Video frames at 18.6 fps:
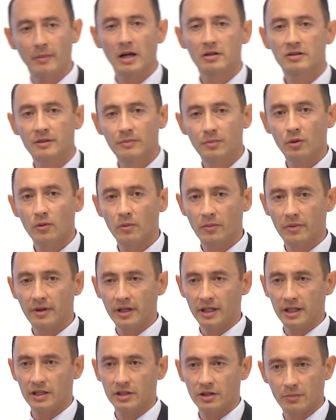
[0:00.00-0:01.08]
the most important
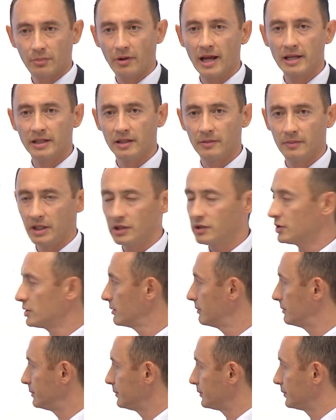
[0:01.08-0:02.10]
thing is your brand image.